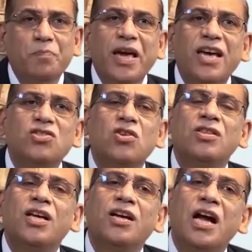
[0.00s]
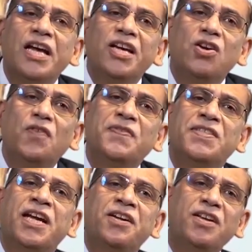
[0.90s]
based on the kind of
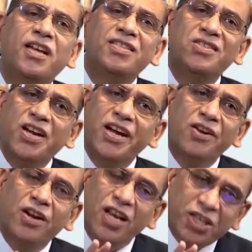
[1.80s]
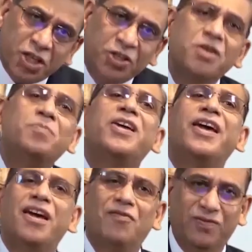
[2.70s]
center-state relationship they
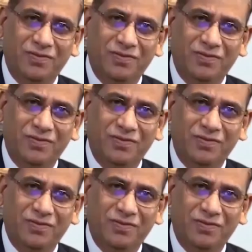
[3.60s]
have.